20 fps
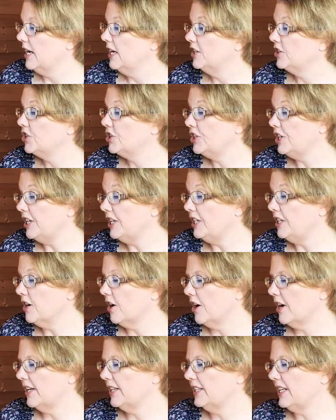She
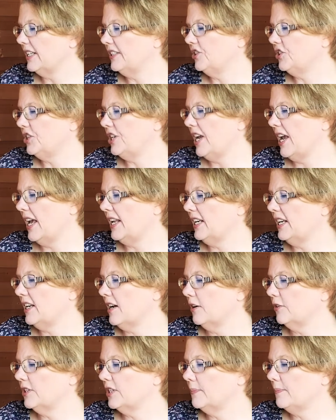yawned as she headed
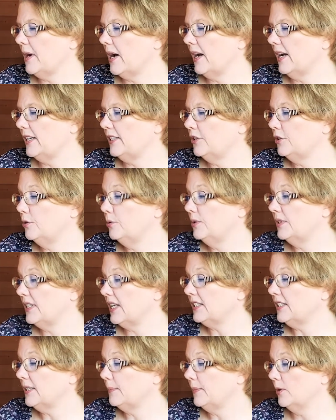out to buy 2
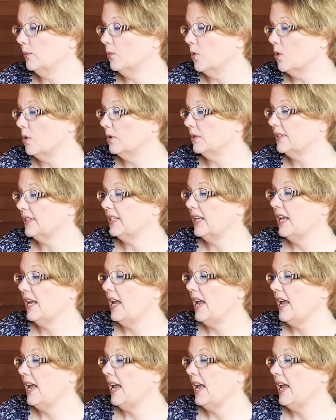sesame rolls